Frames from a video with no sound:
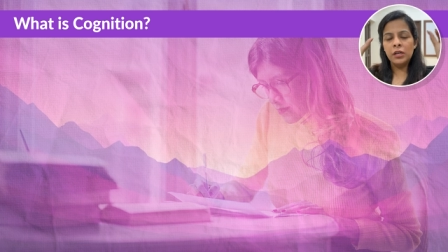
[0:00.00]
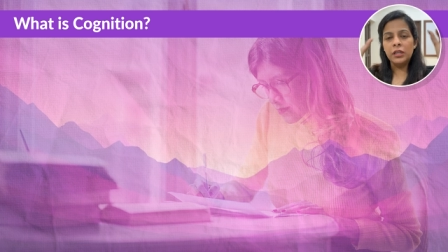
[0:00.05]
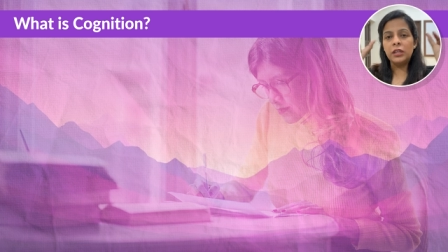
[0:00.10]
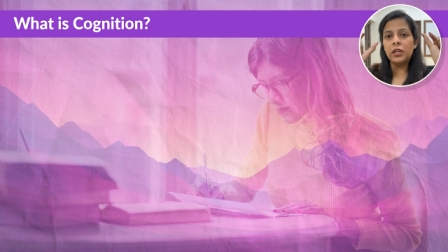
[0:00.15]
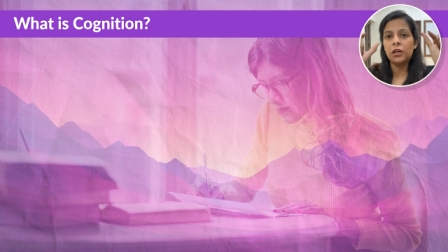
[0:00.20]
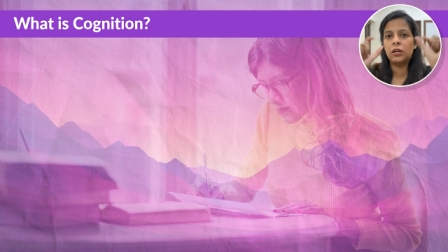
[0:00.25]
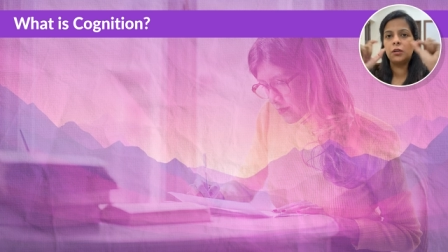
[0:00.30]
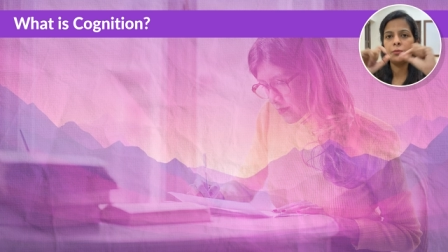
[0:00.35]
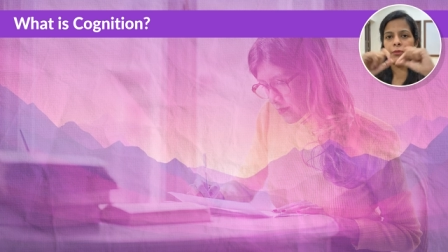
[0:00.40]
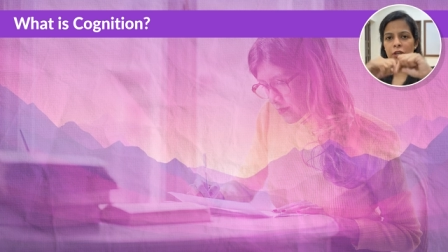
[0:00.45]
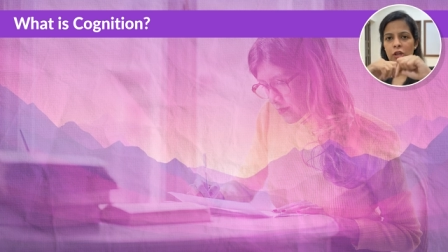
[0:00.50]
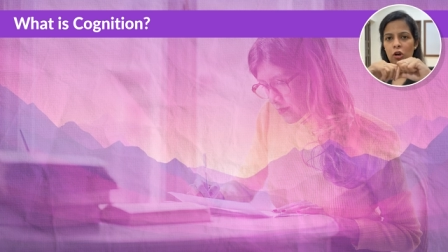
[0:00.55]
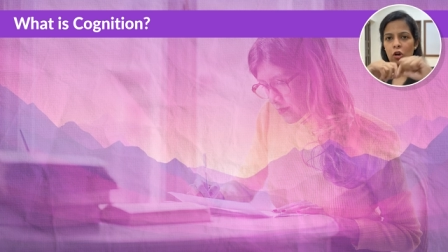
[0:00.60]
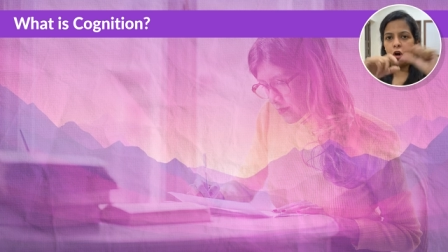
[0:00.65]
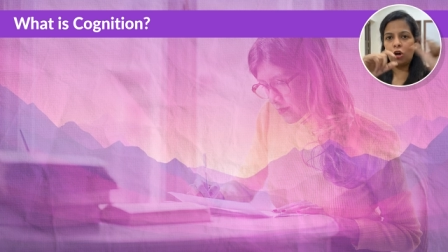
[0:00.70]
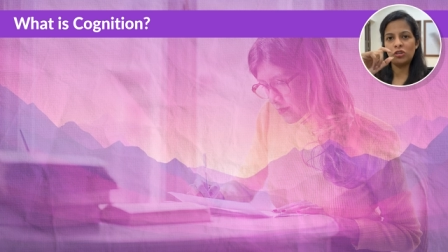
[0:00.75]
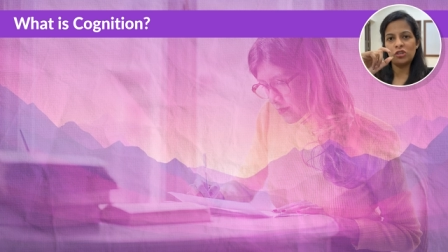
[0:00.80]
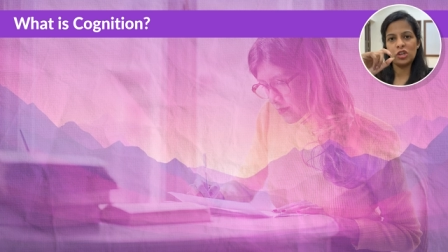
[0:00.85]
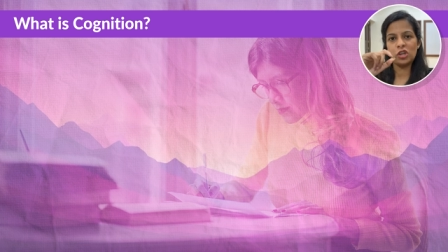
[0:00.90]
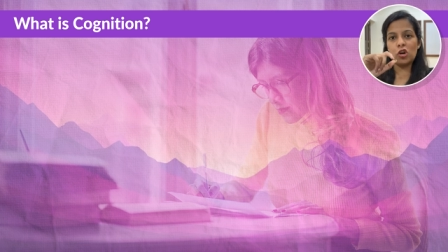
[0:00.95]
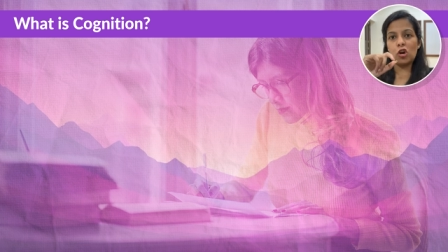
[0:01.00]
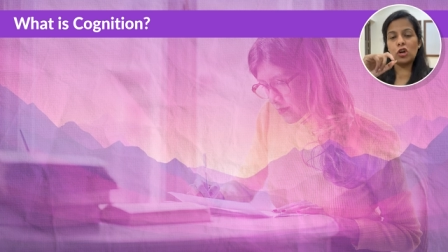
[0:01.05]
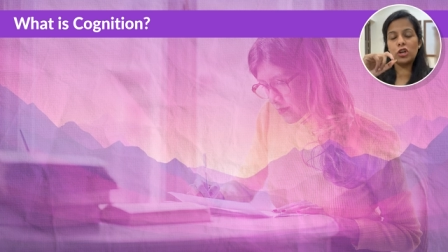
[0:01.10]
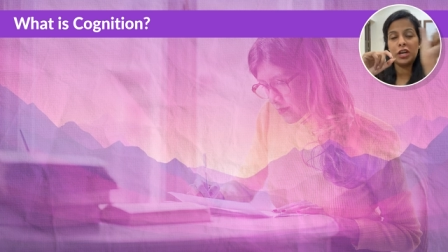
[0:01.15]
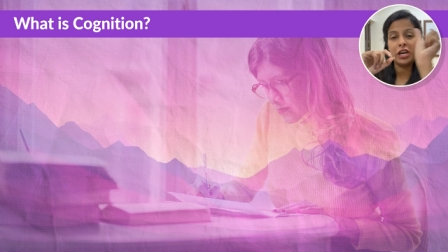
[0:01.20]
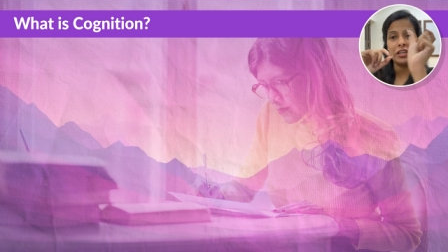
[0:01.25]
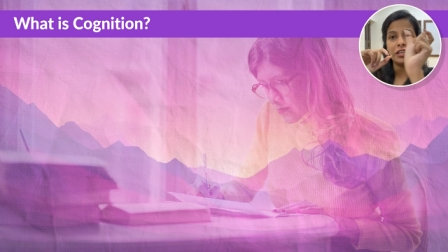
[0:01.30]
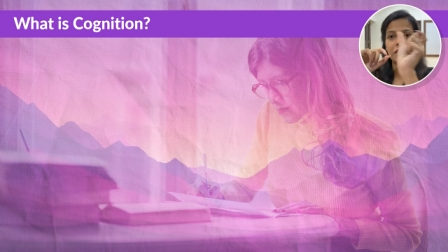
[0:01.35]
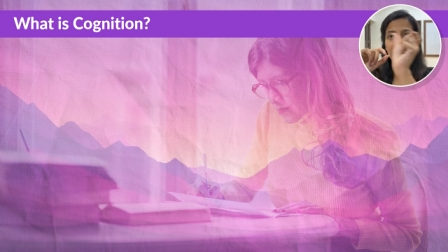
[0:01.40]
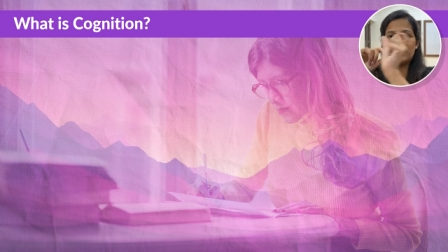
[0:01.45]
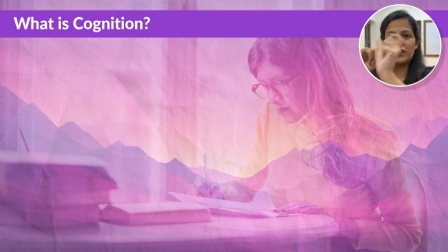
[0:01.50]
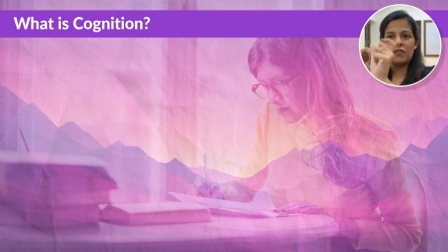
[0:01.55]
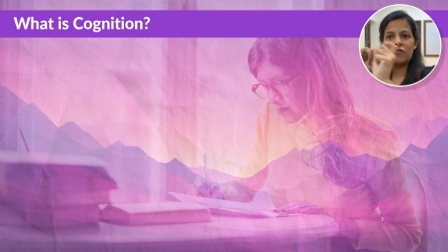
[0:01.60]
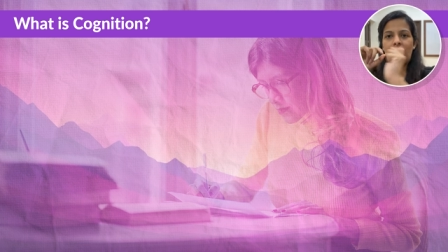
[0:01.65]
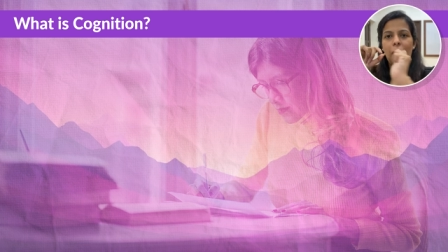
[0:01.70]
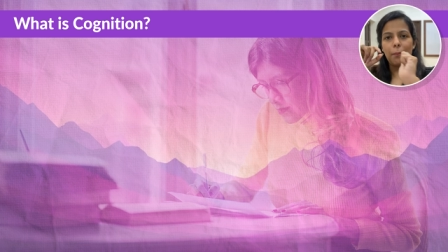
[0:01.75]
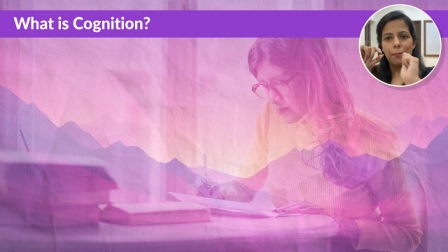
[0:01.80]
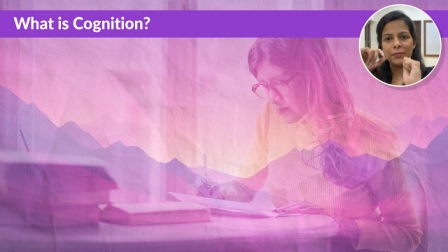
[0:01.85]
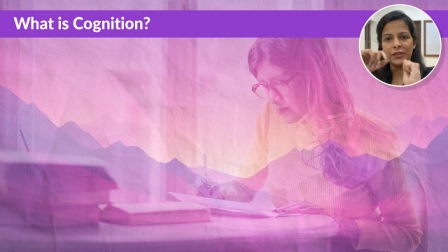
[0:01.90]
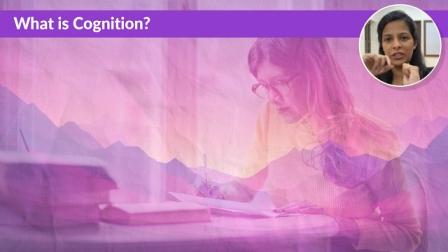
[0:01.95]
terminology, cognitive
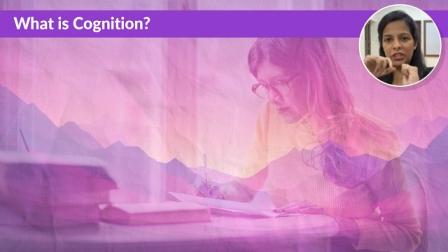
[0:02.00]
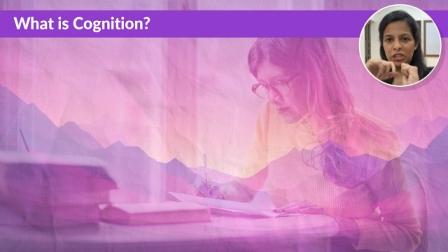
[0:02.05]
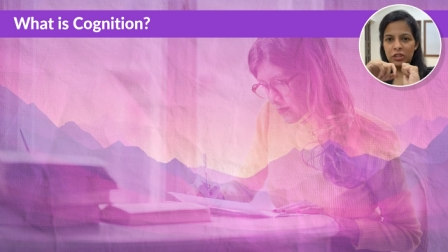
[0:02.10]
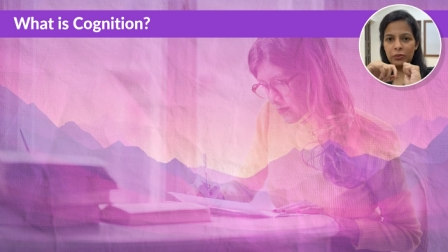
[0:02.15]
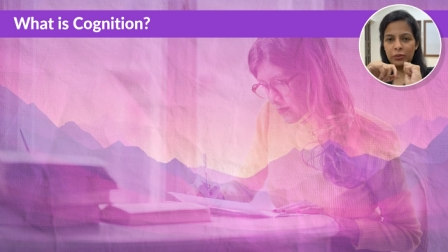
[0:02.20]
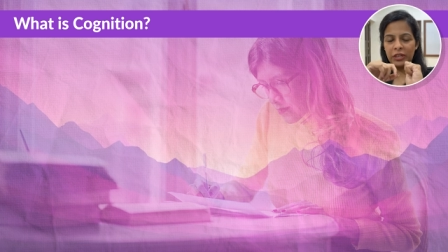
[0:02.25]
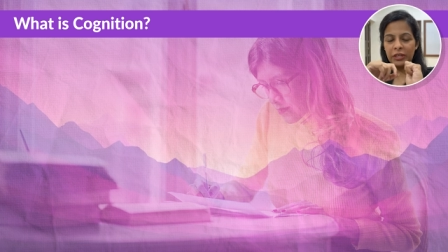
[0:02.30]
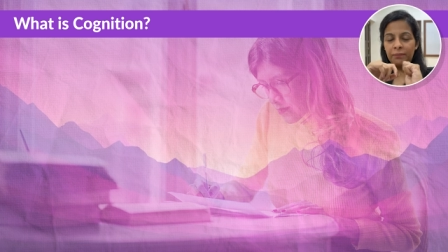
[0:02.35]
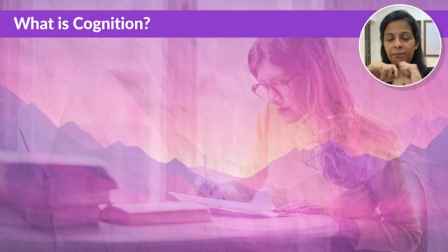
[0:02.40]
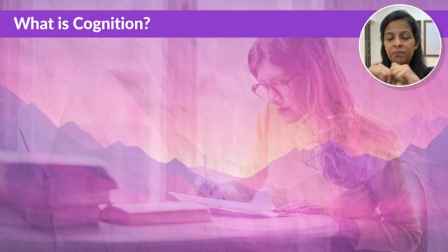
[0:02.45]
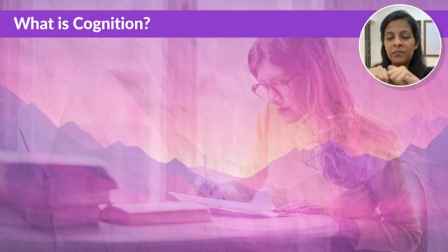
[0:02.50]
development theory.